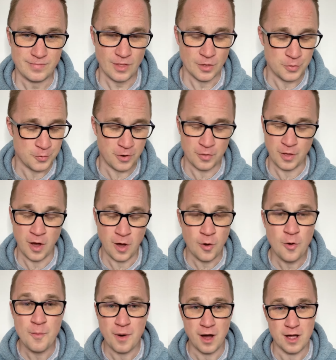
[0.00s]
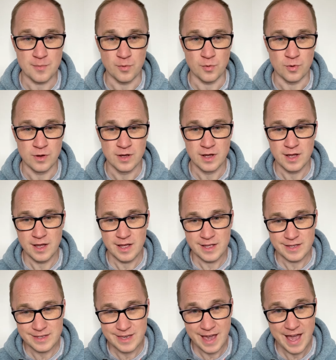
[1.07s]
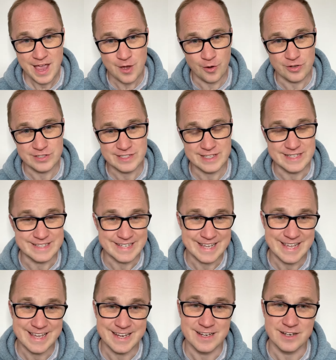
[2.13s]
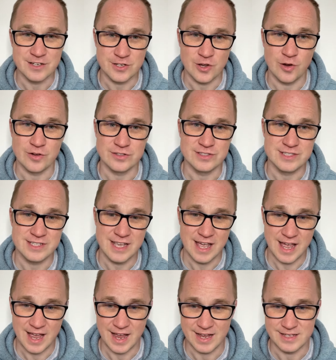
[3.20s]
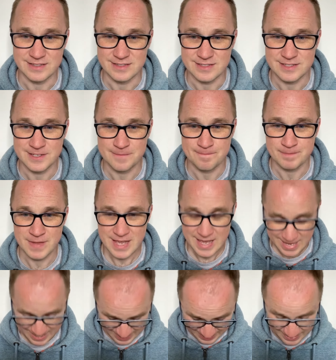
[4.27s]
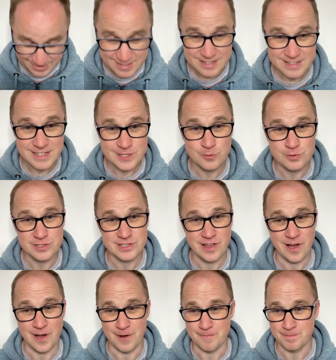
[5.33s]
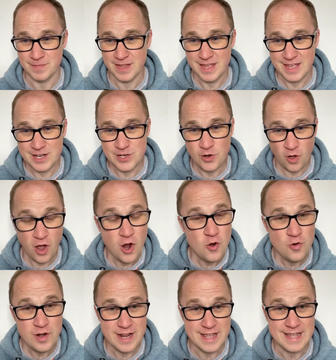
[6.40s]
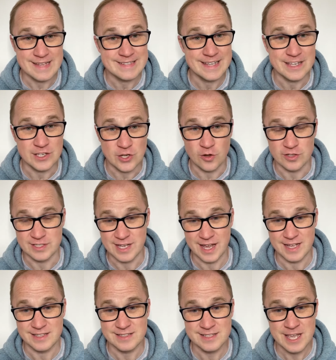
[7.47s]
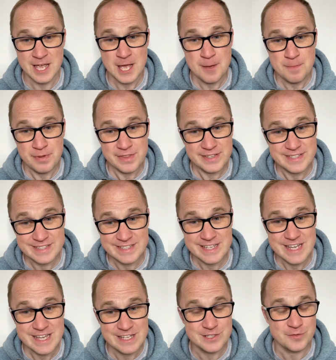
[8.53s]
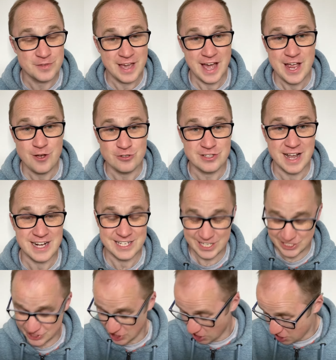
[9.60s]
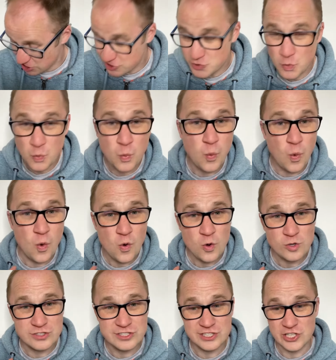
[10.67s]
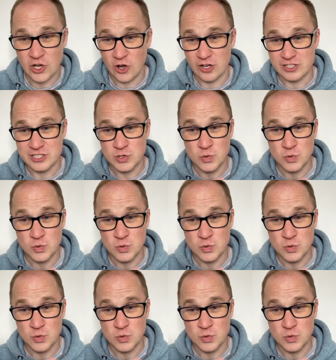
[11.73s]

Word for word: Throughout the whole Bible, chaos is in God's hands. And in this little psalm, not only is it in God's hands, but the seas of chaos actually turn towards God to